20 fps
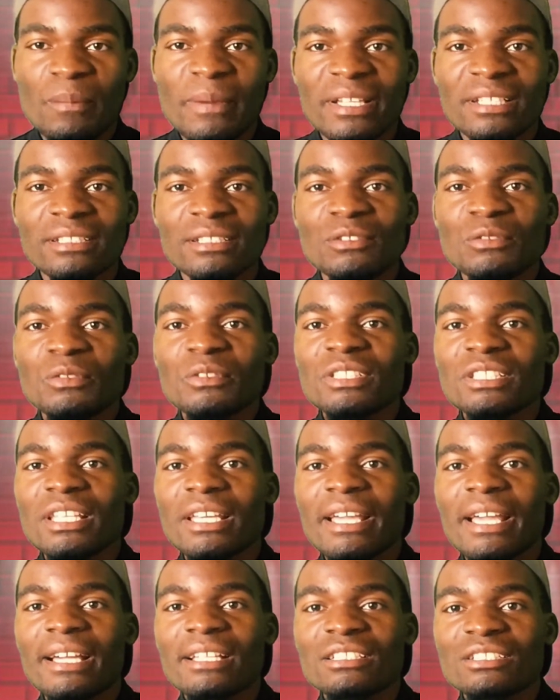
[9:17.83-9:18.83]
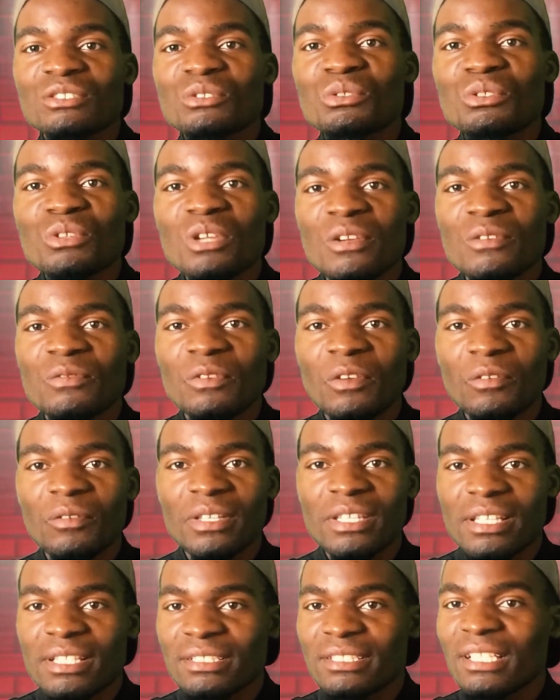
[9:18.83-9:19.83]
But if they can't do you a favor,
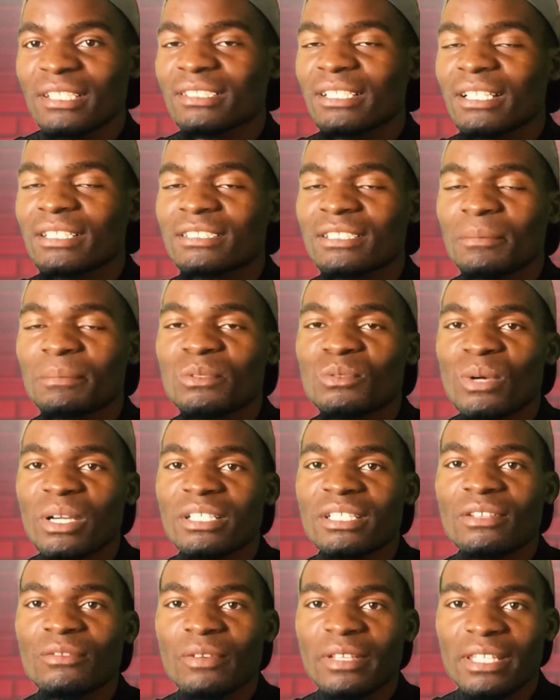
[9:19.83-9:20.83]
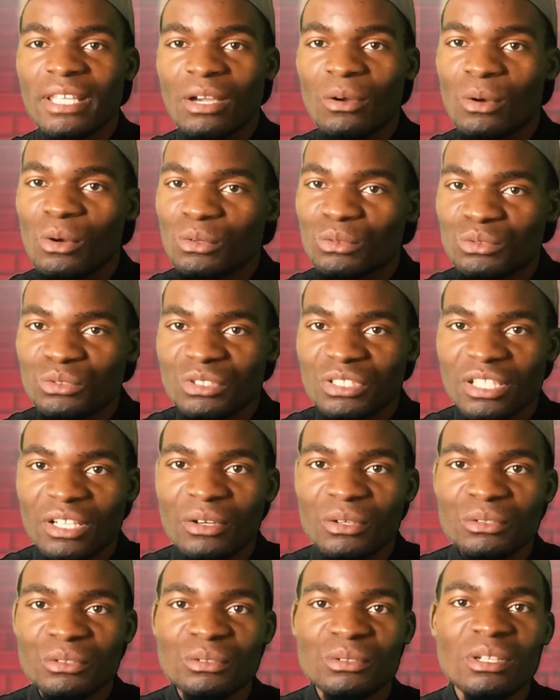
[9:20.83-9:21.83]
then just accept whatever they're going to
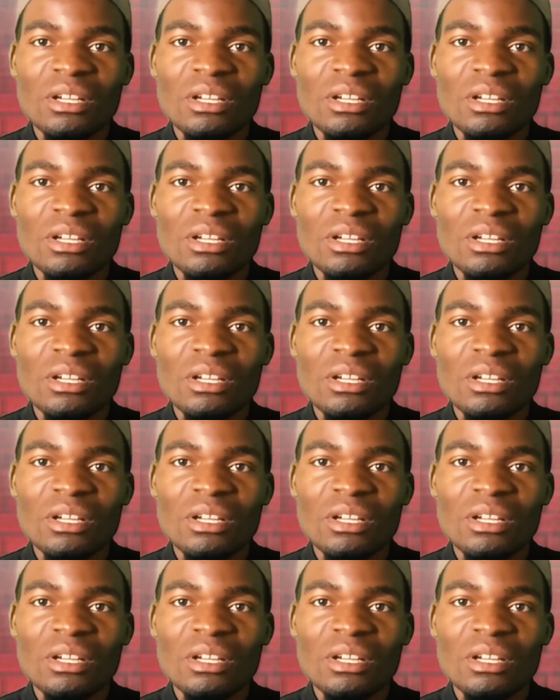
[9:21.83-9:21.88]
tell you.